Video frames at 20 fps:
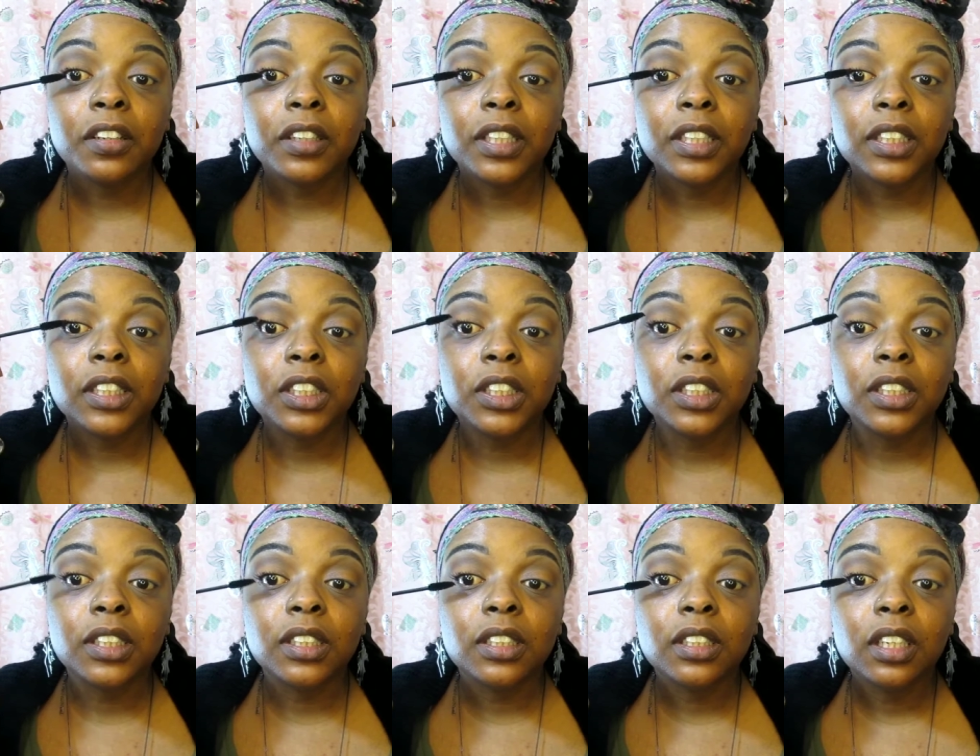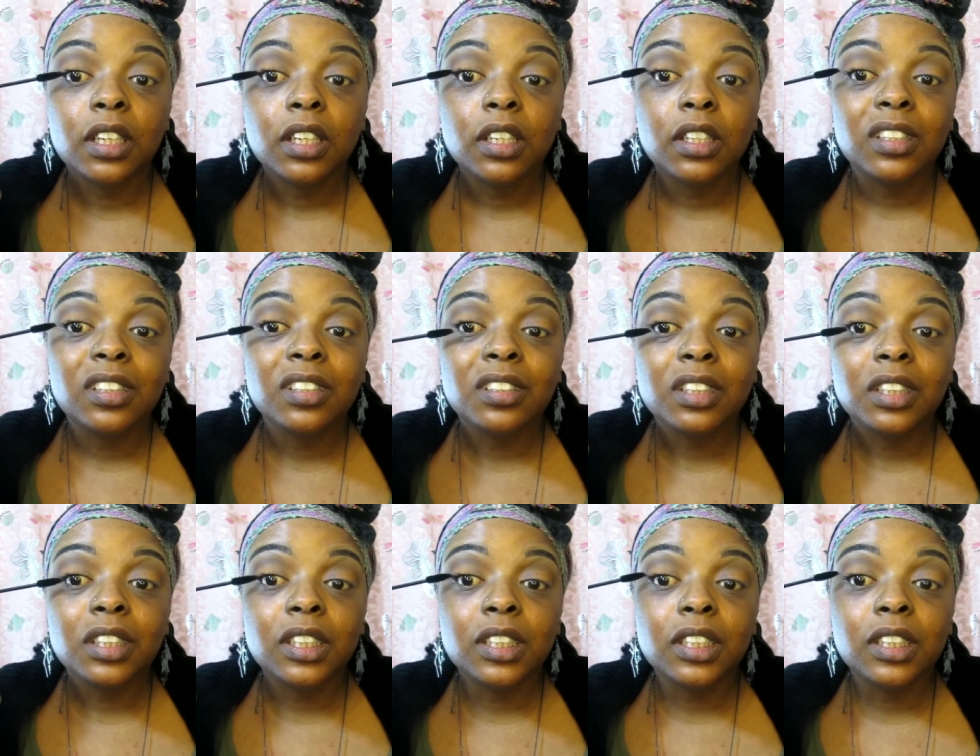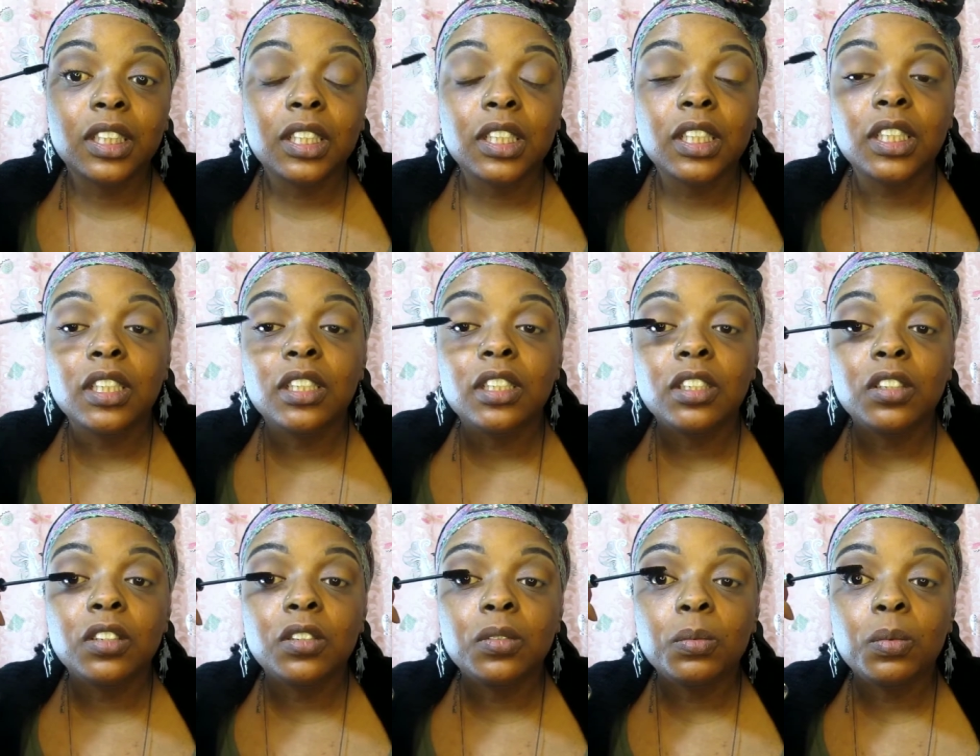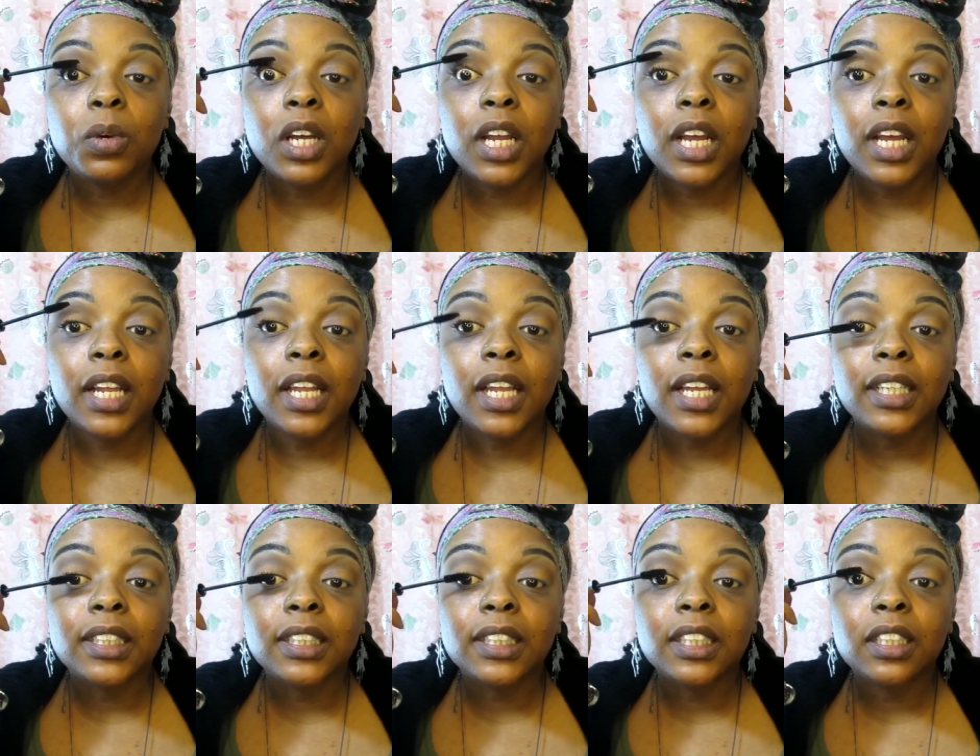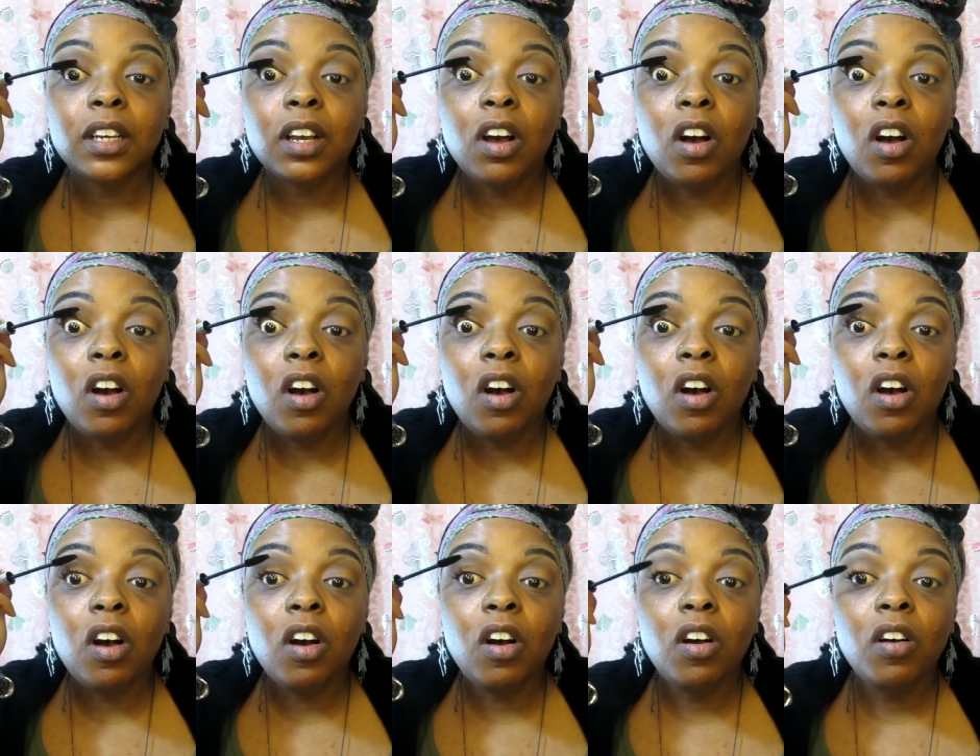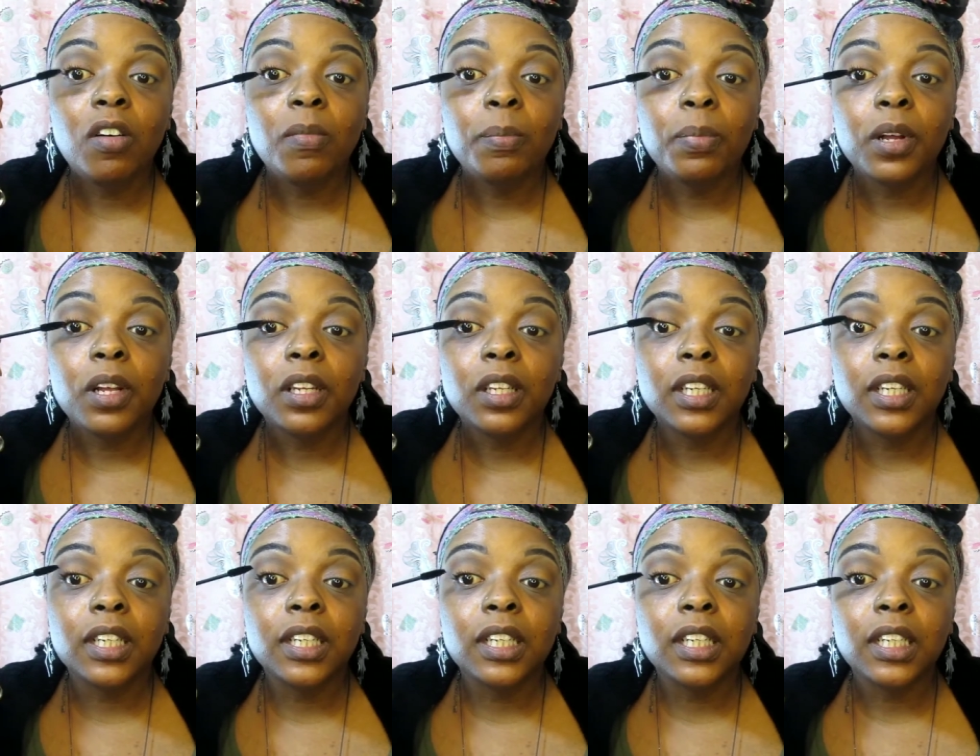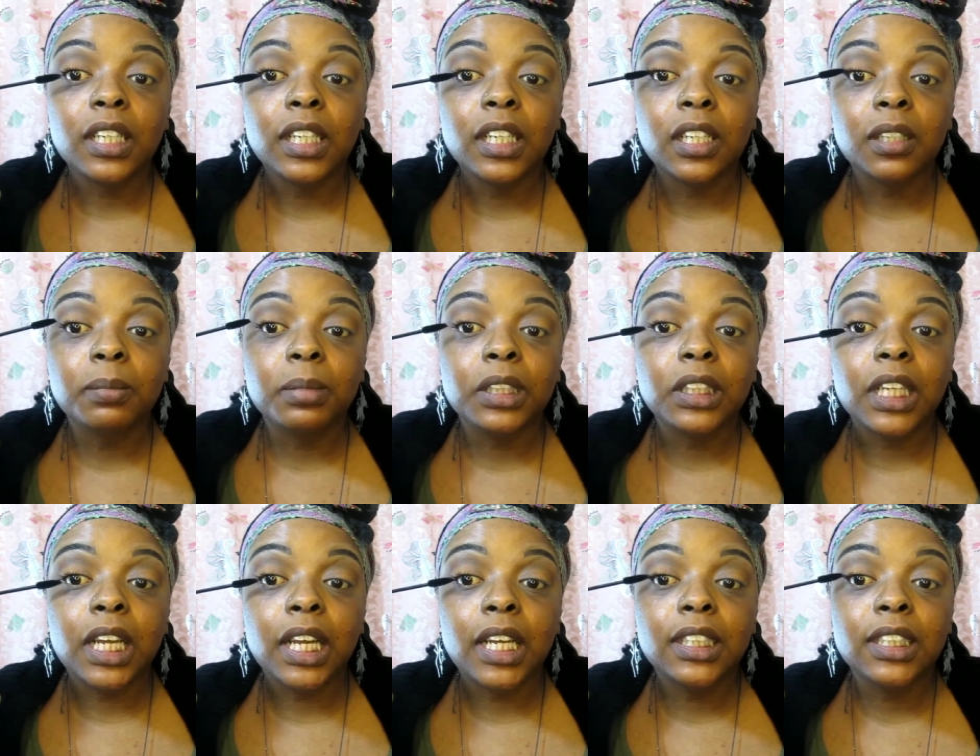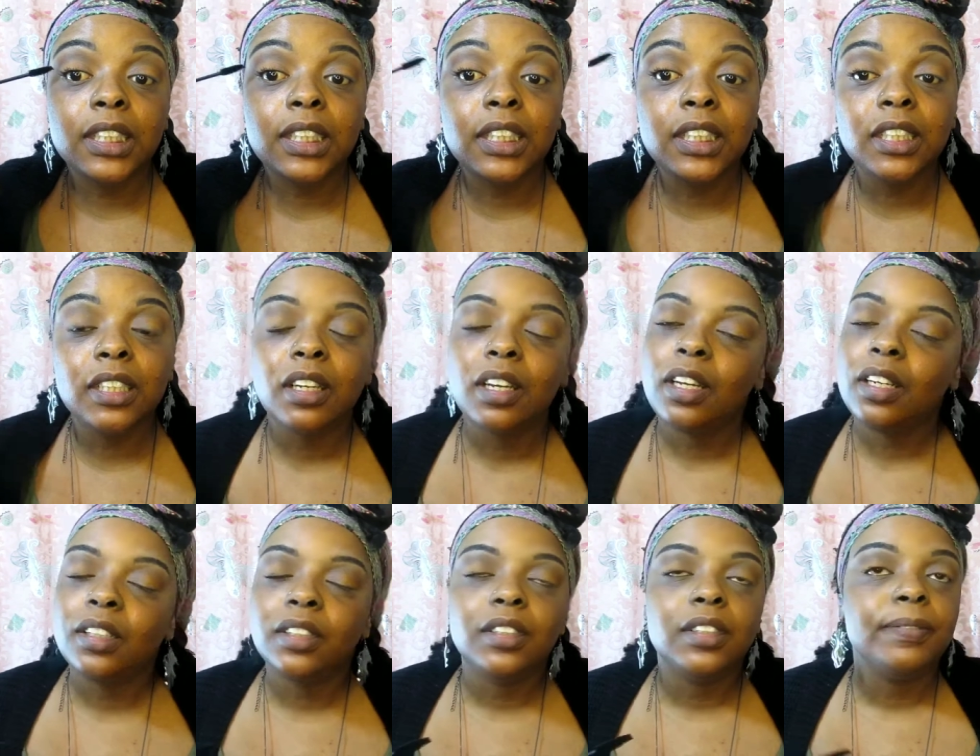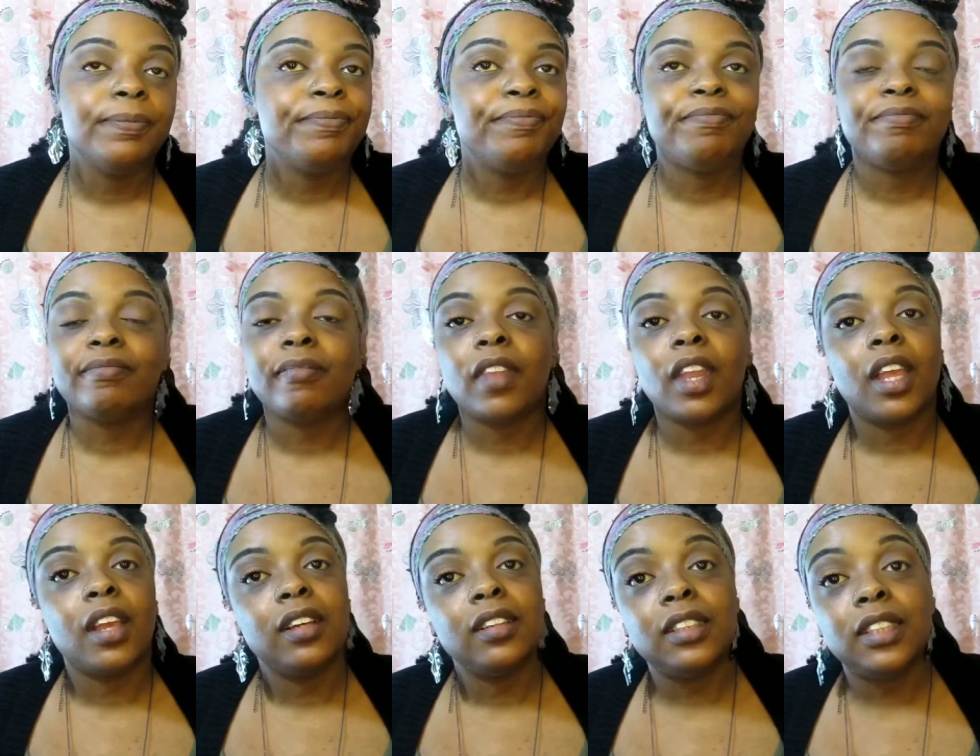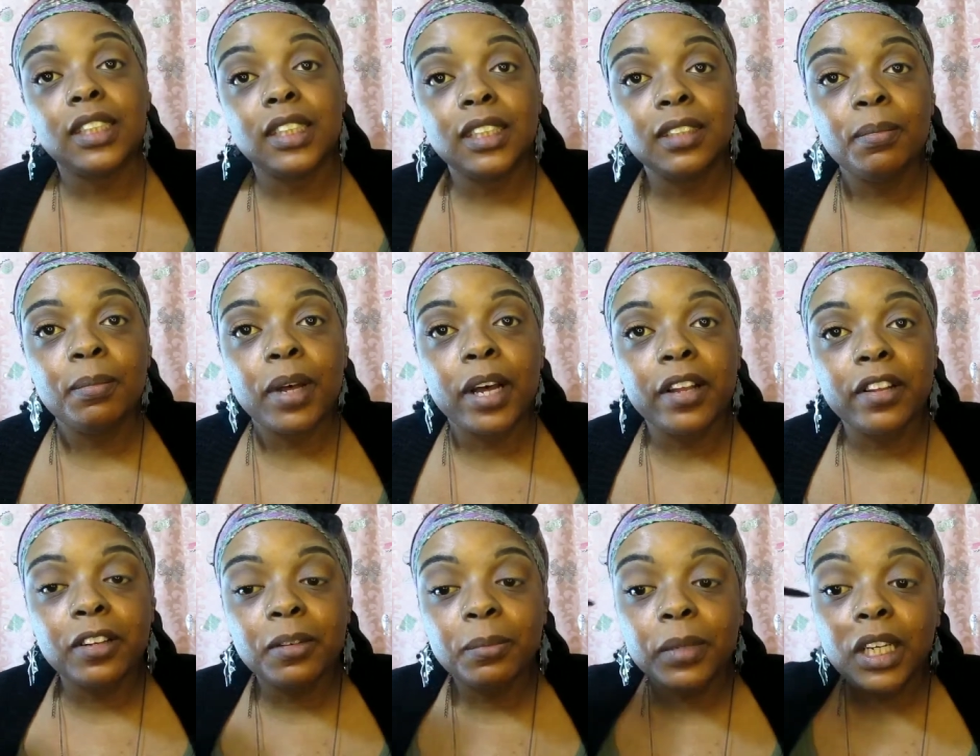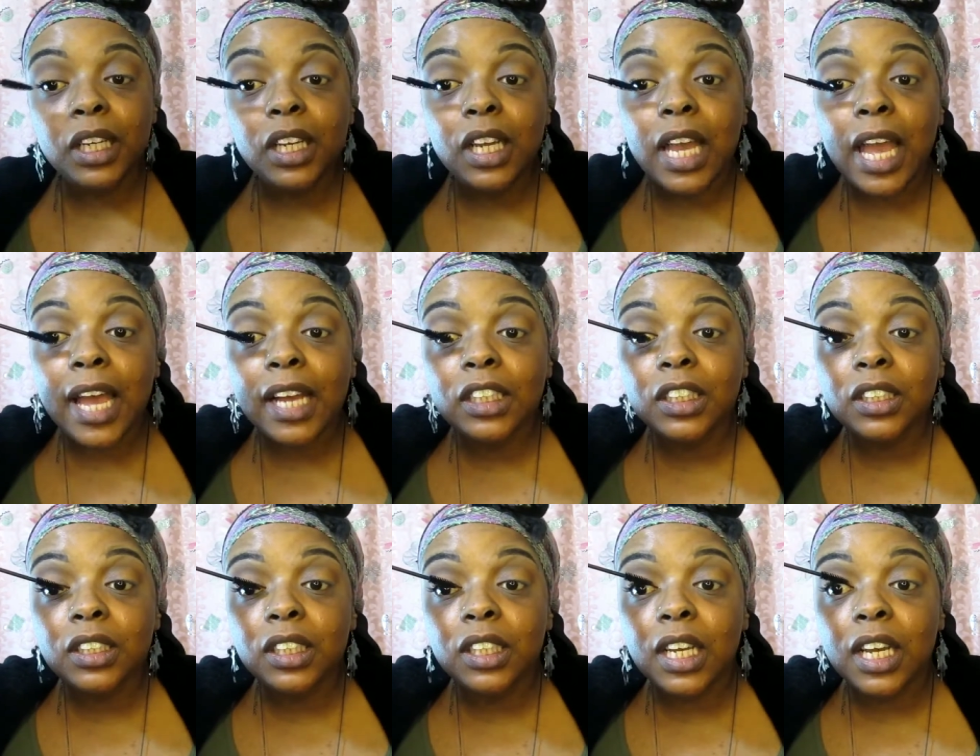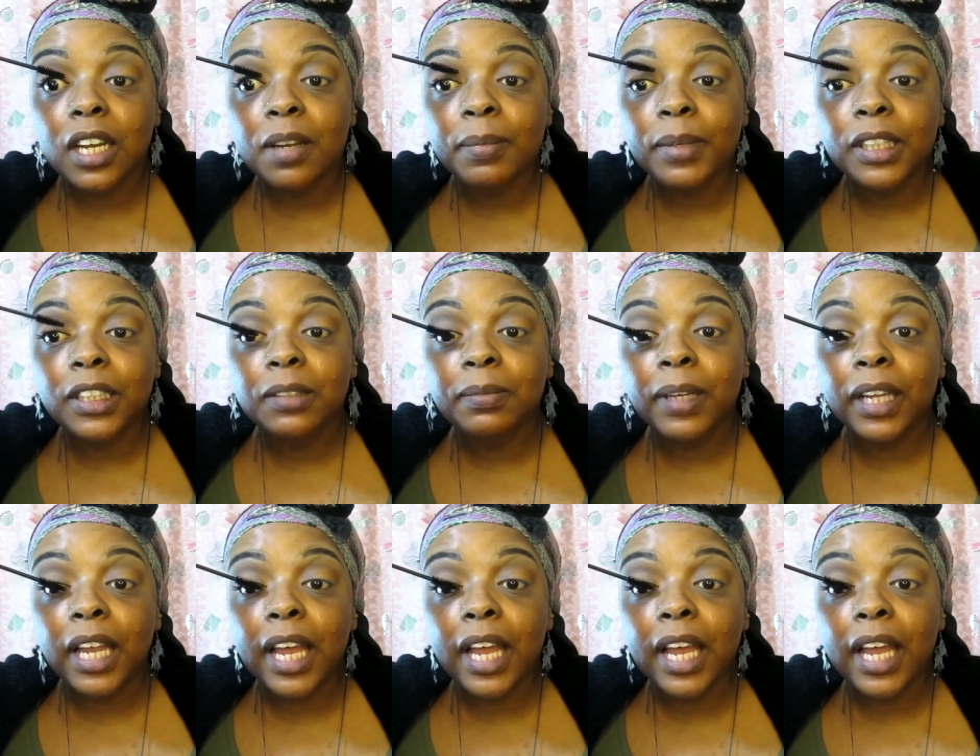creation. They're just a little what I like to call politically obsessed. Doesn't bother me. Actually, it kind of makes me